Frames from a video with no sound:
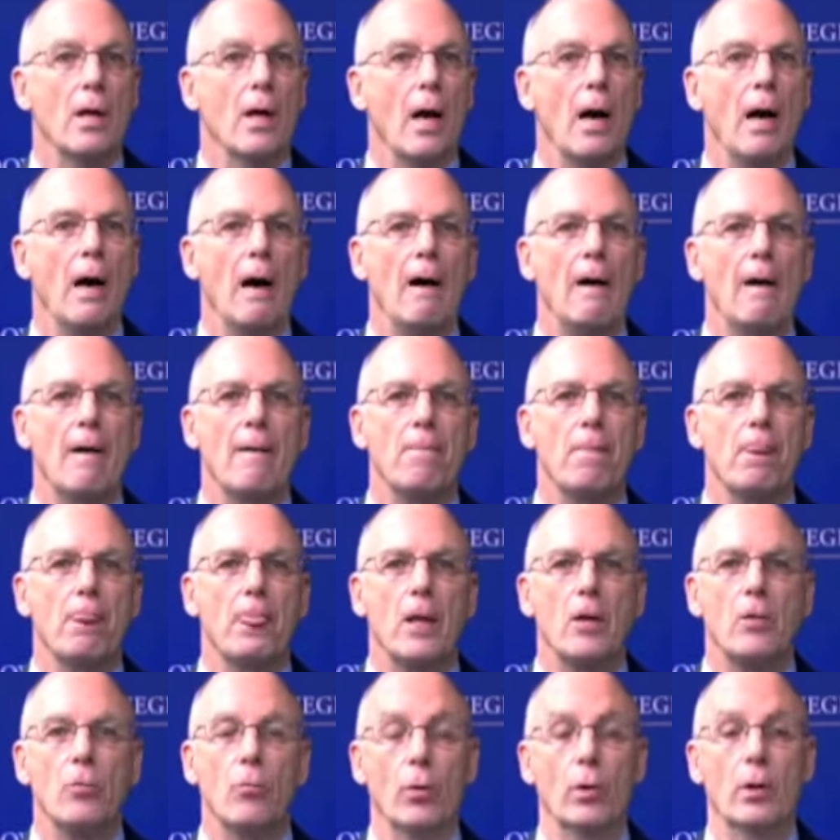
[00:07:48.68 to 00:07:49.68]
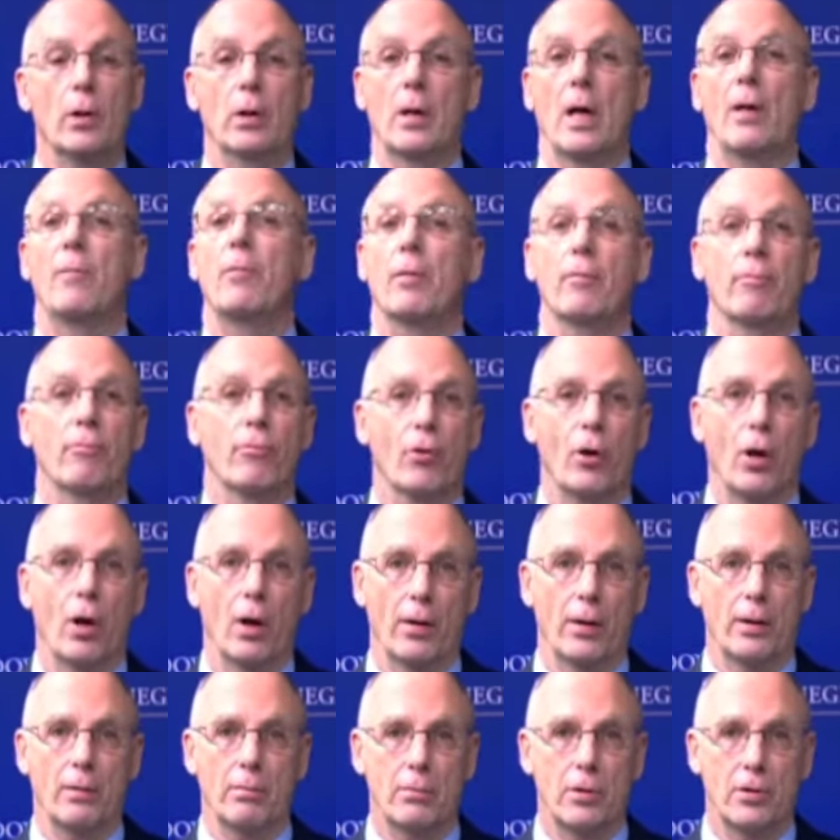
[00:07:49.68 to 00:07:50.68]
You really love him for
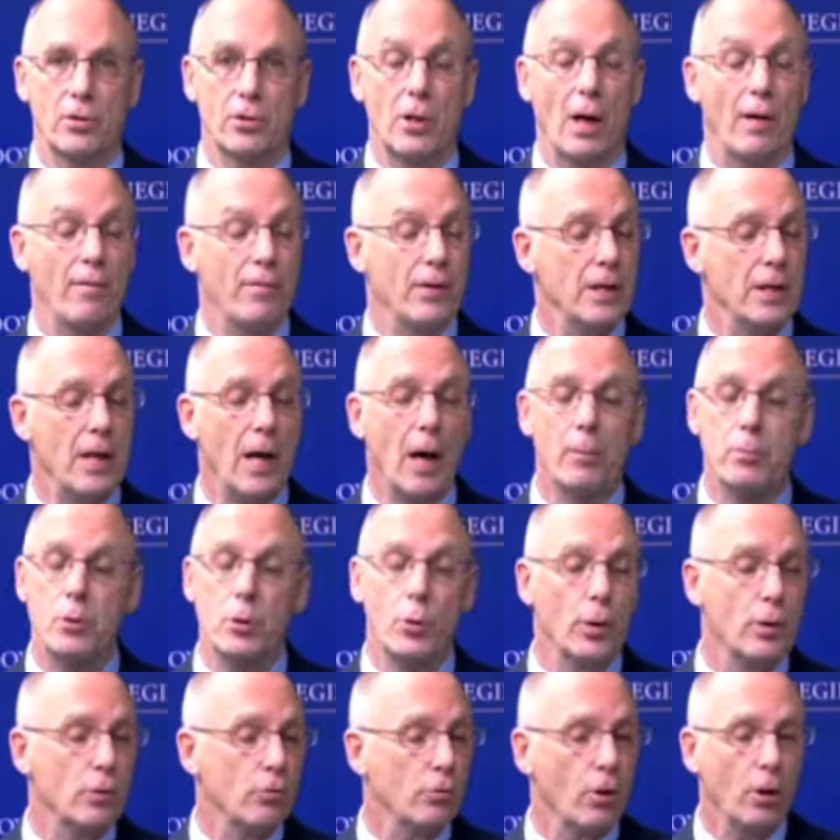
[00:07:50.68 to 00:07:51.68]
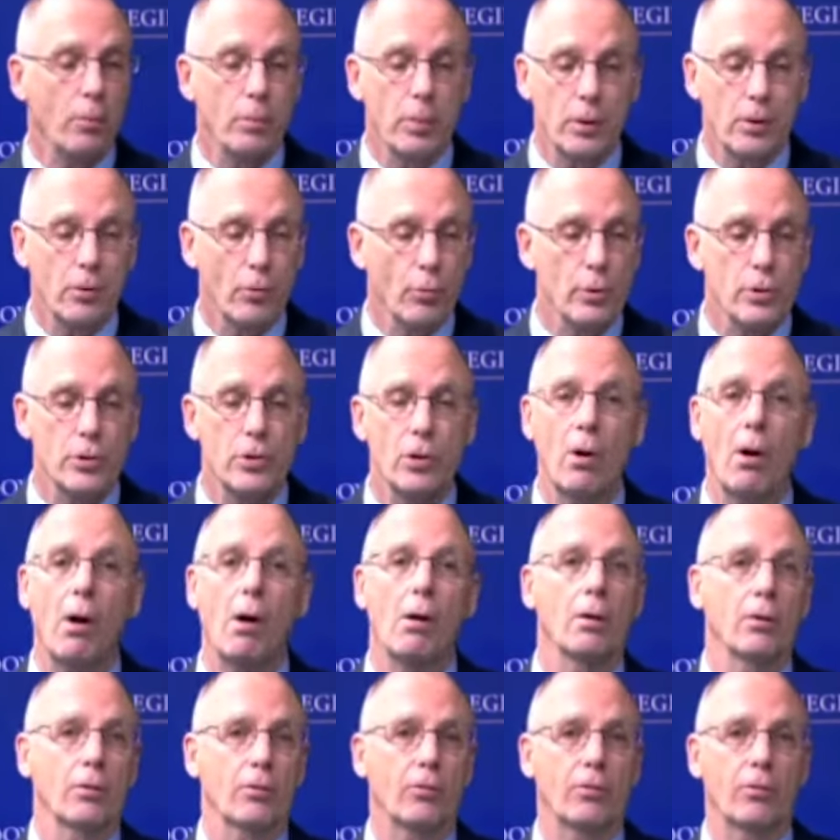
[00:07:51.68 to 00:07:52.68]
all the stuff. He helps you interpret the
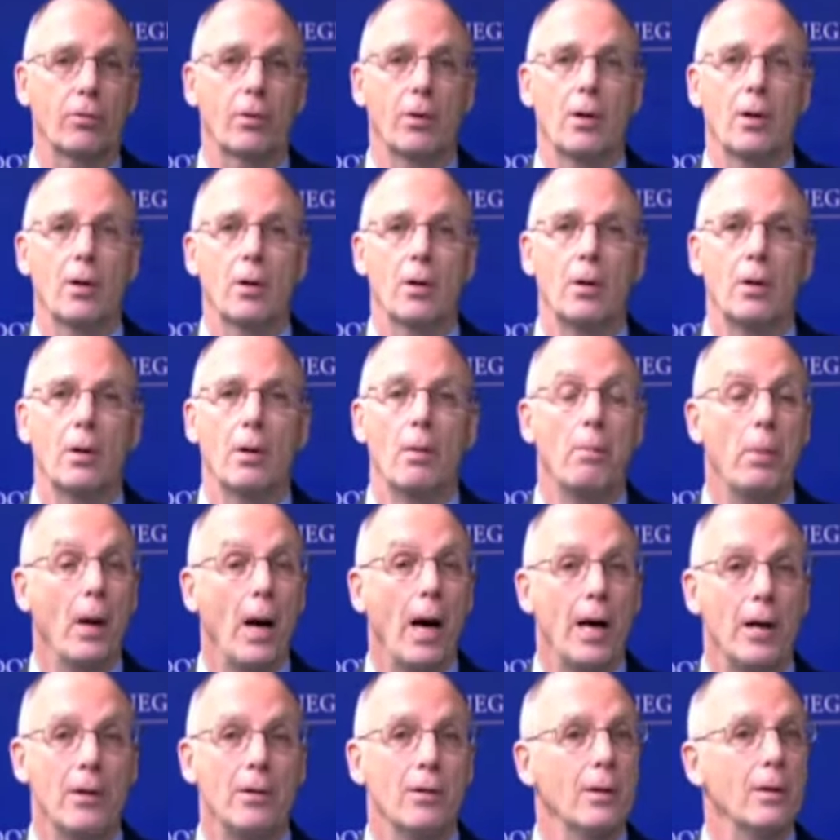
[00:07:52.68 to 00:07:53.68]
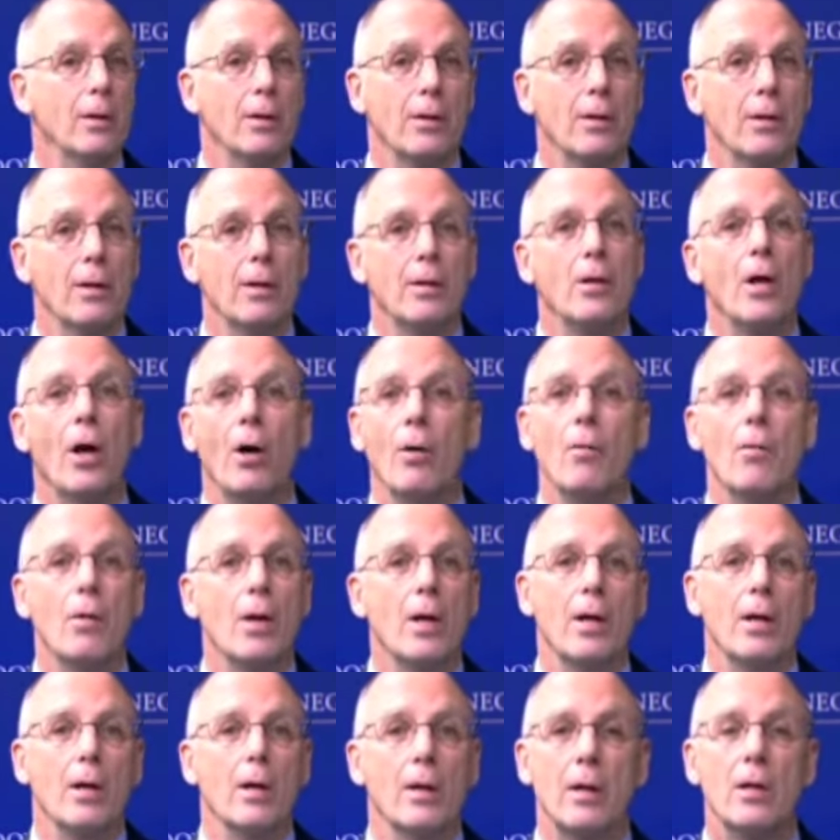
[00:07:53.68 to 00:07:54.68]
results. But,
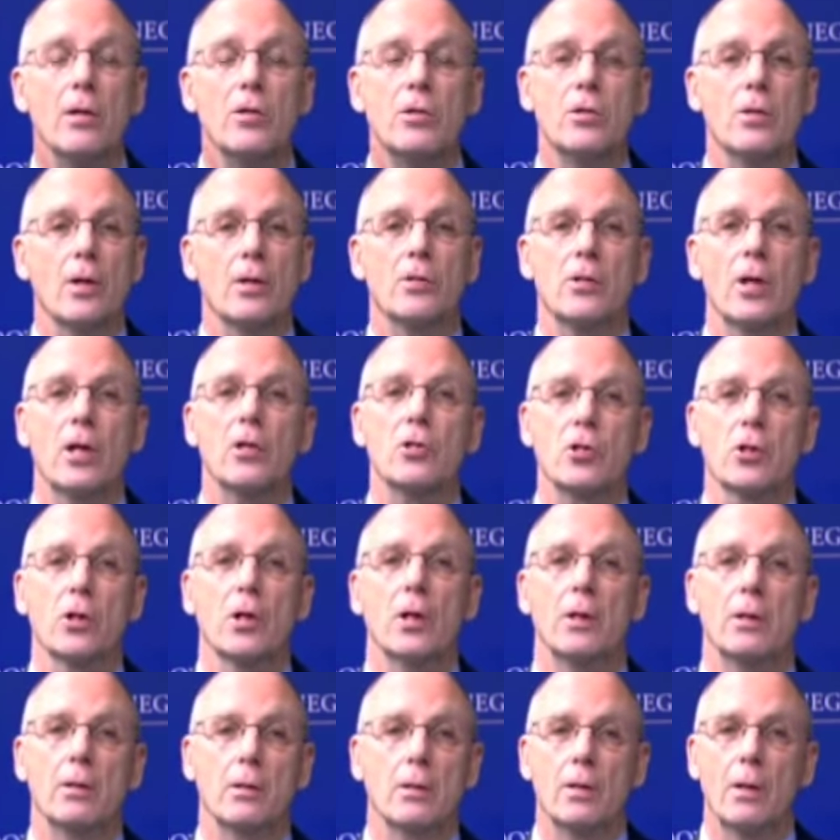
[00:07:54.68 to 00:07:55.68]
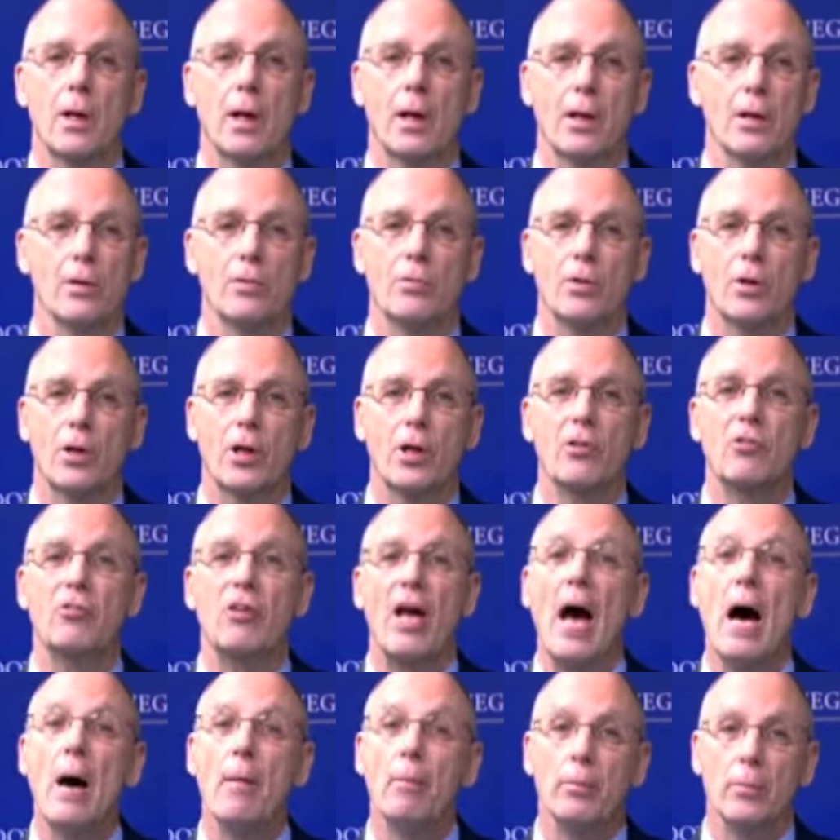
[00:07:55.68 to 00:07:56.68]
he's essentially
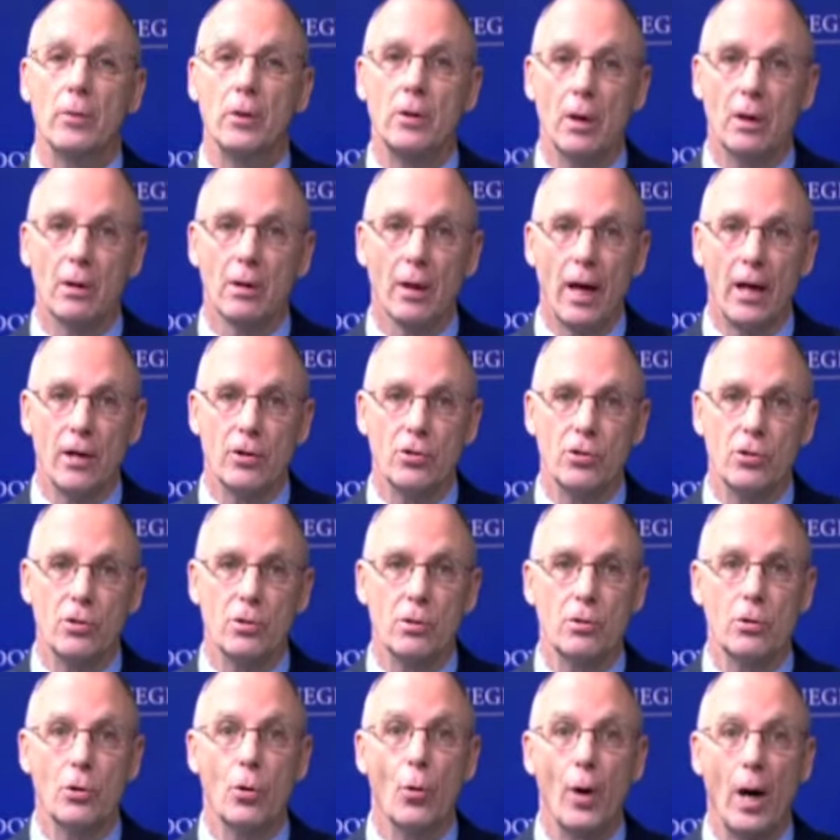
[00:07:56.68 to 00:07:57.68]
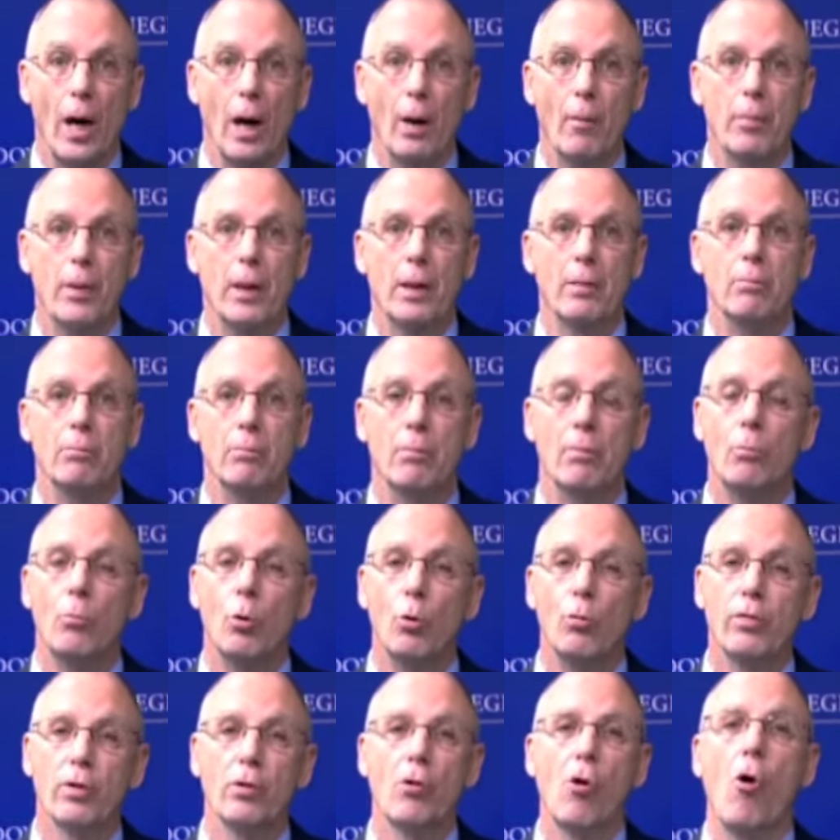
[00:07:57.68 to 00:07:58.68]
condemned unless you help him
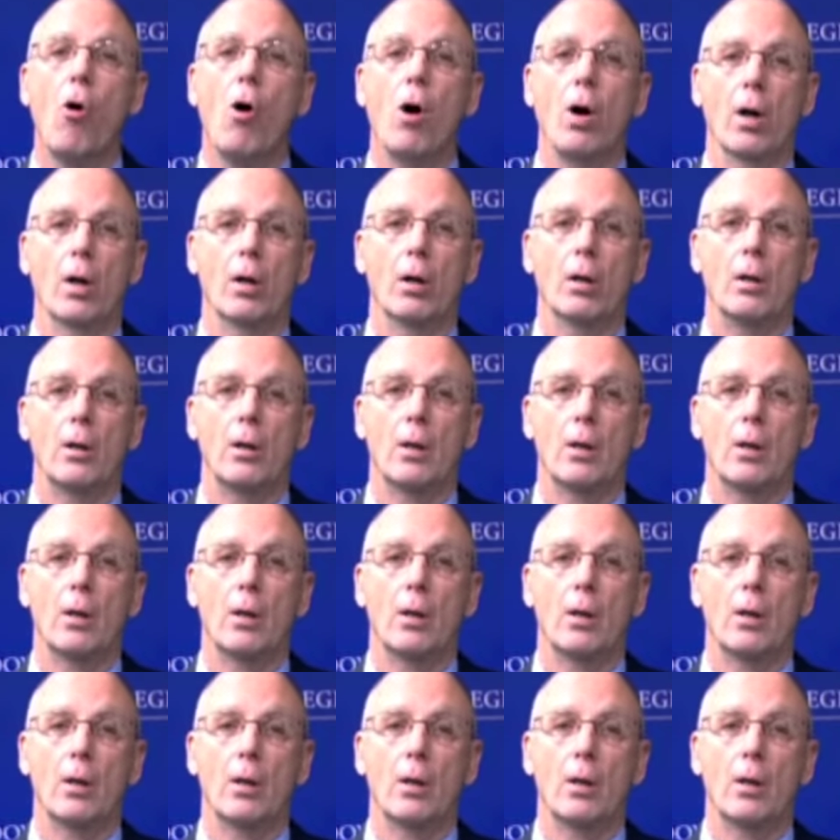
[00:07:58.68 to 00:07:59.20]
move along.